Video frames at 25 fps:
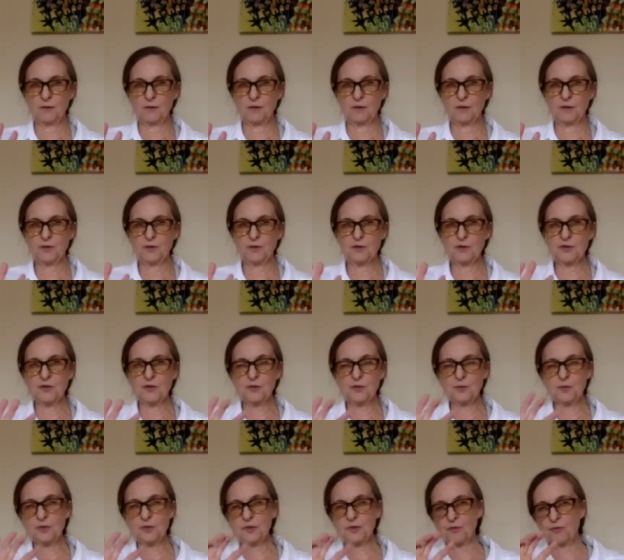Just
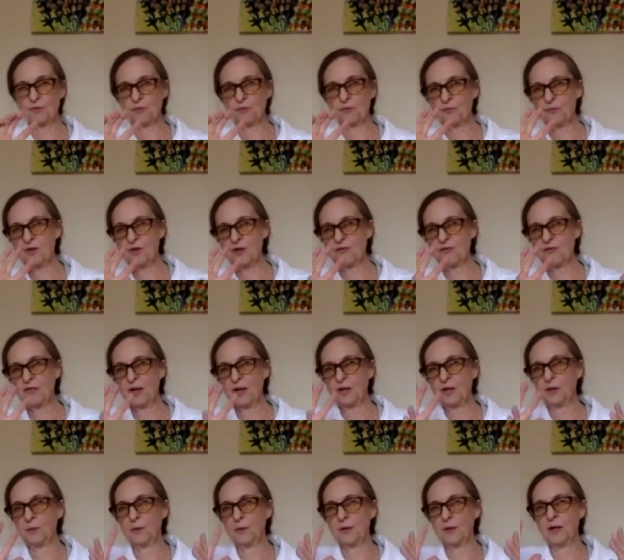want to
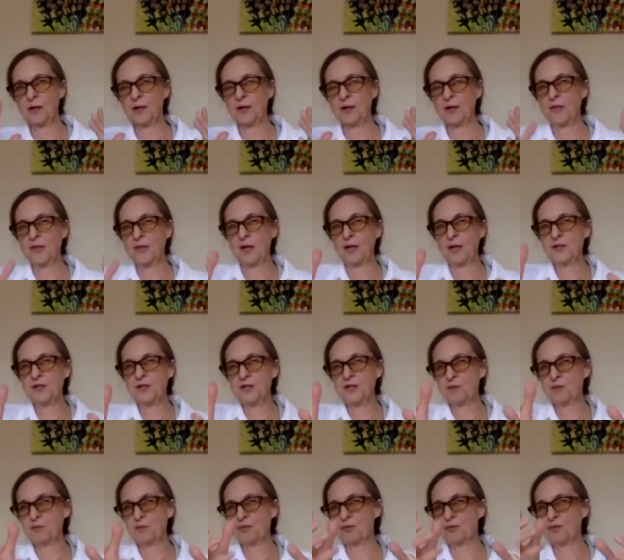reevaluate that
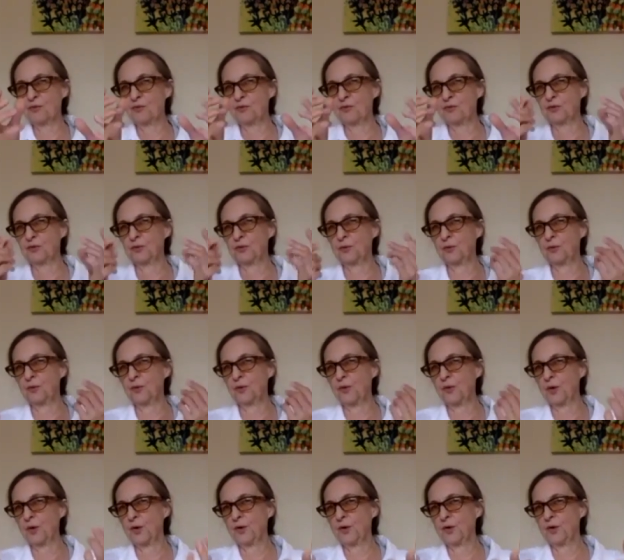disapproval
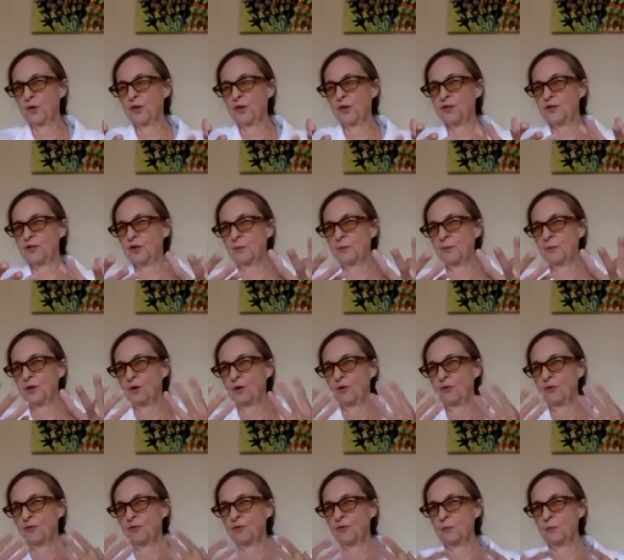that is coming
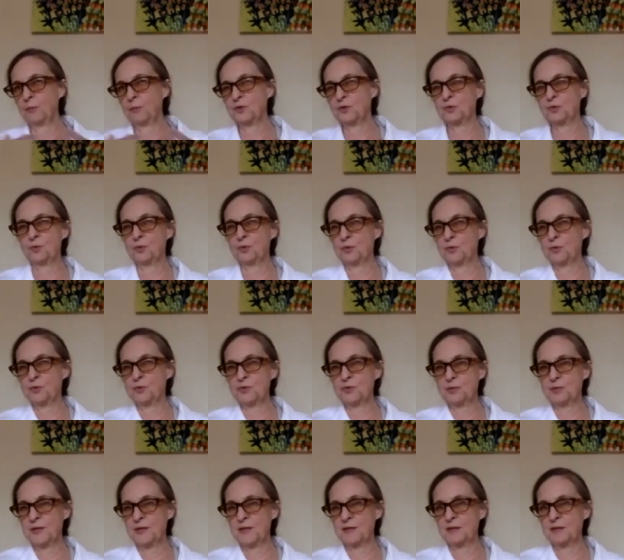off them towards
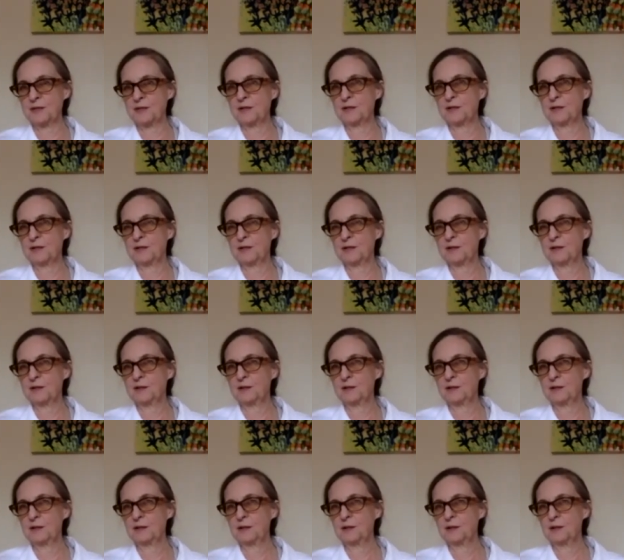me.
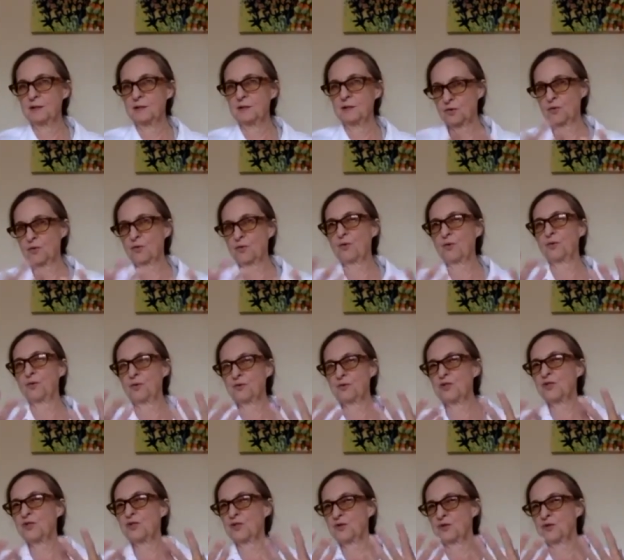It's thoughts,
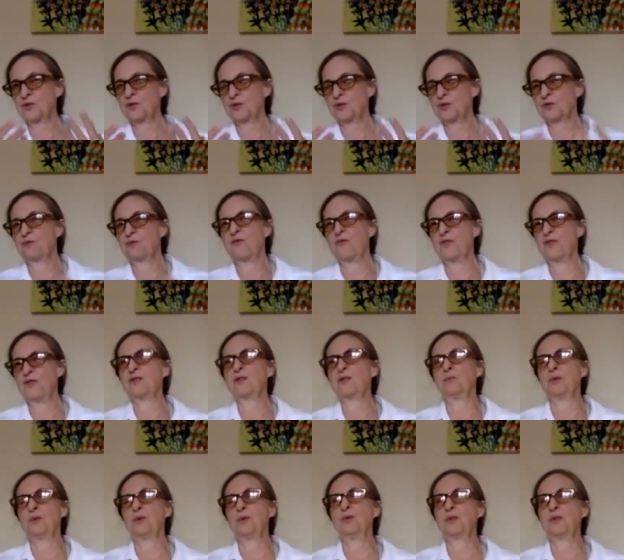because thoughts are
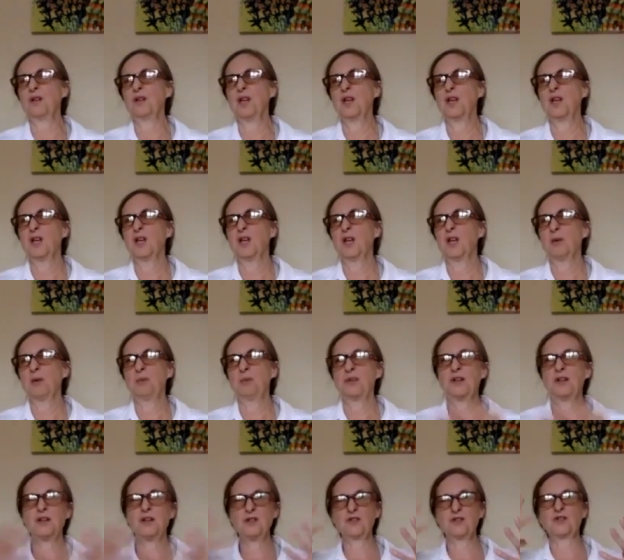invisible, but they
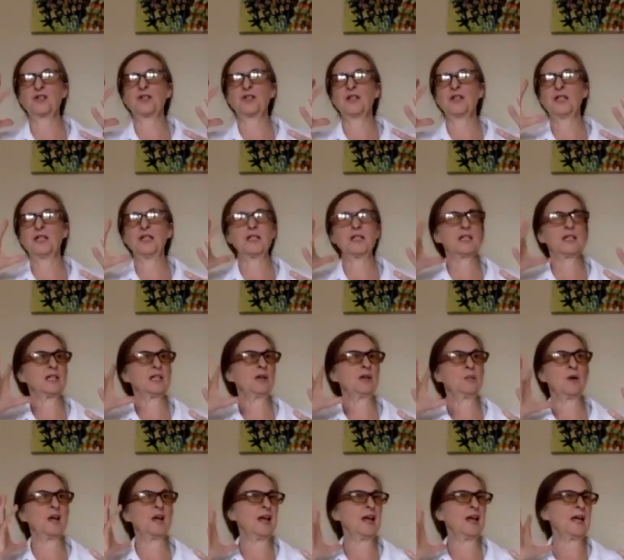don't just stay inside
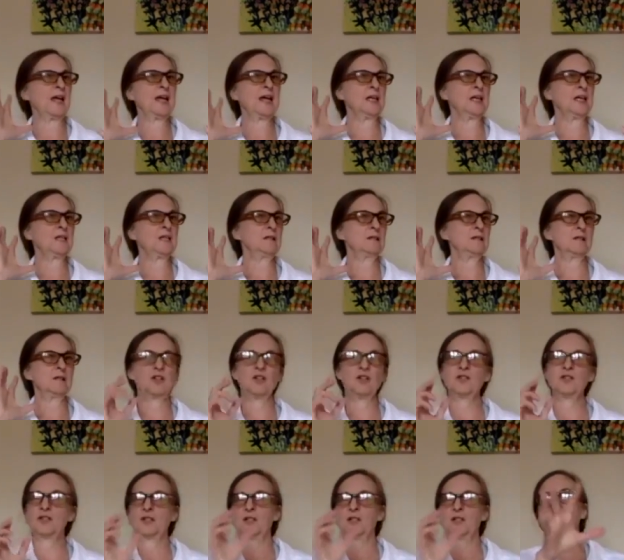my head. They don't
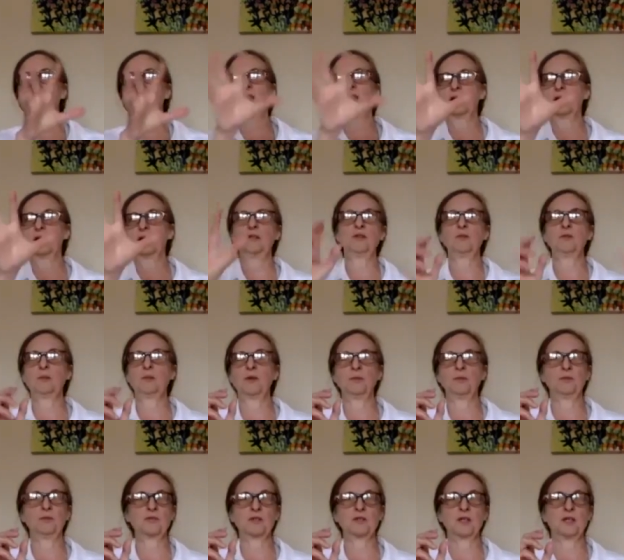stay inside other
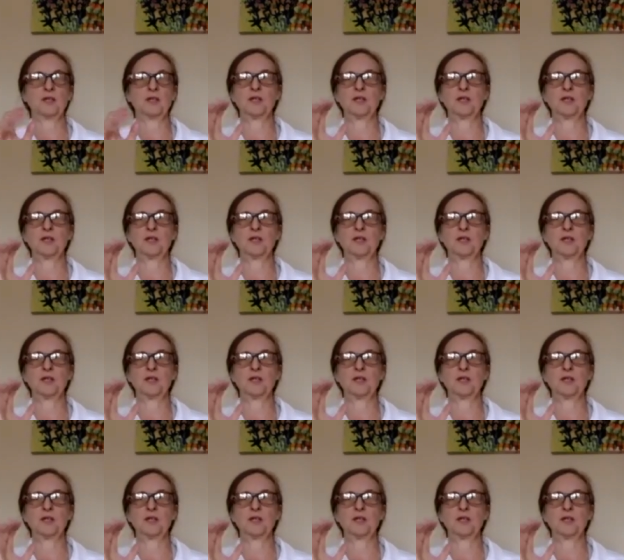people's head.